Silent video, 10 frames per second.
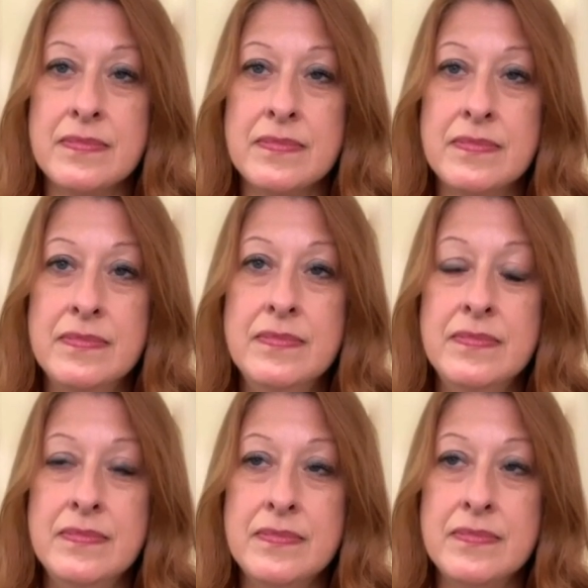
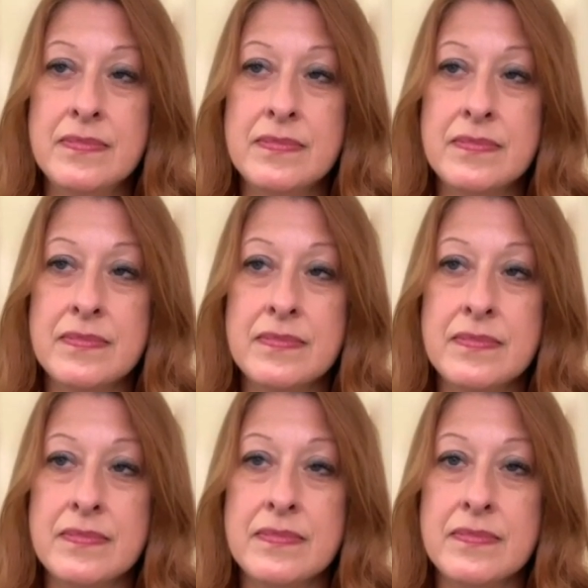
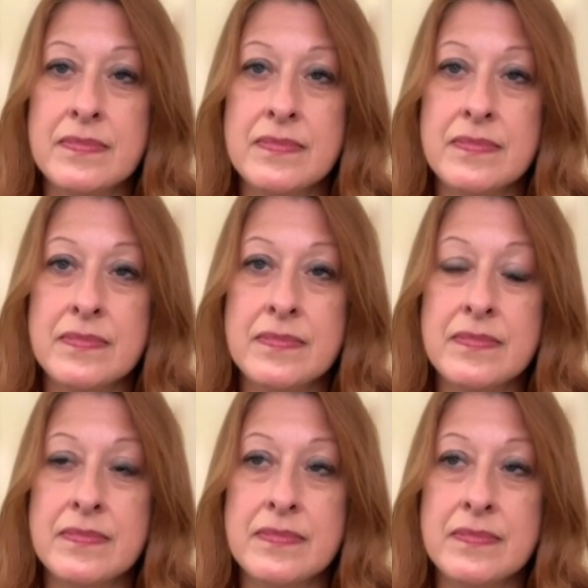
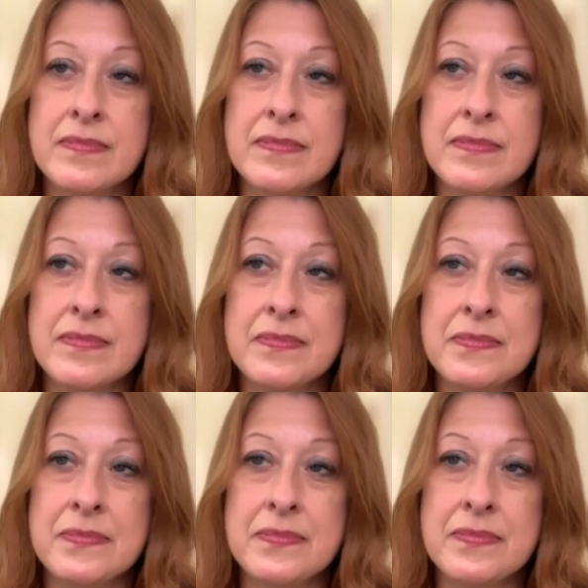
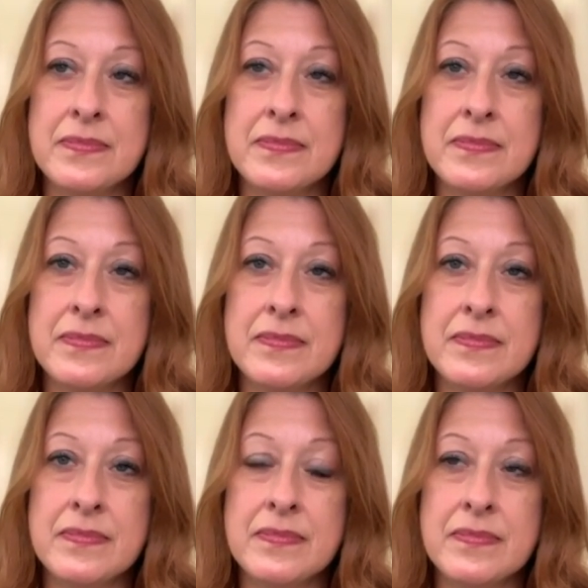
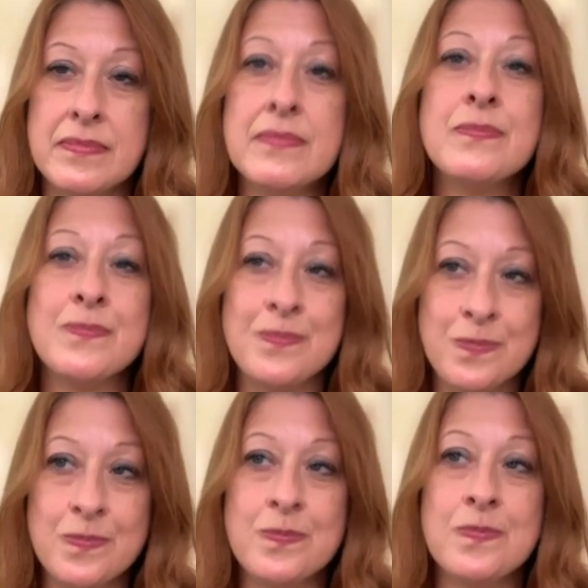
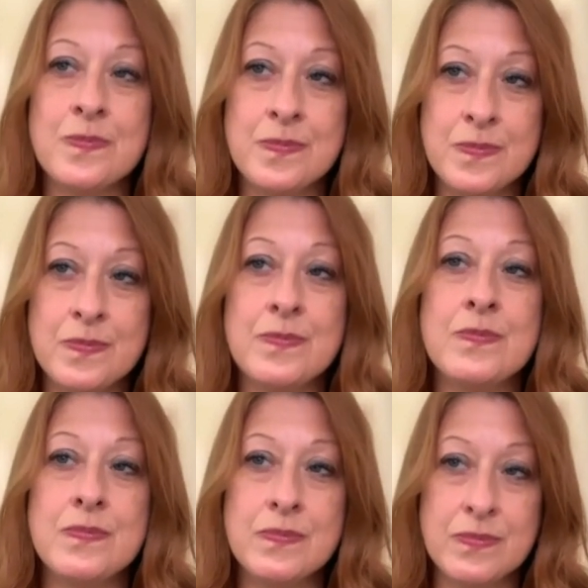
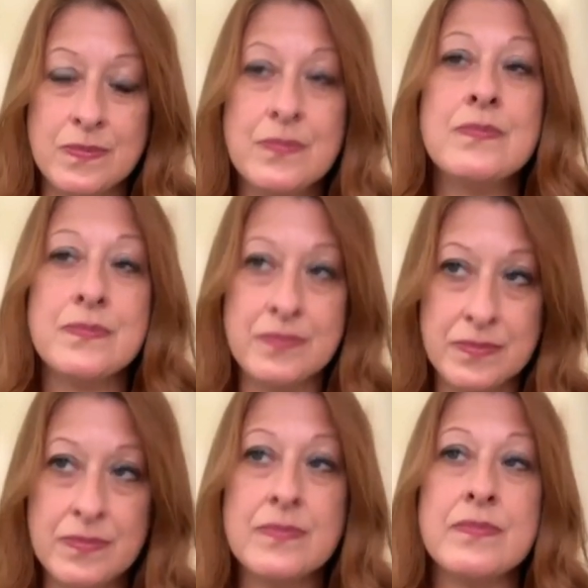
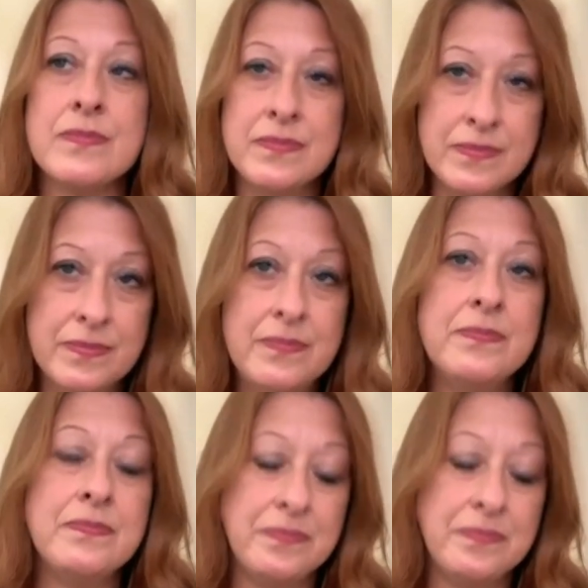No words are spoken by the person on screen.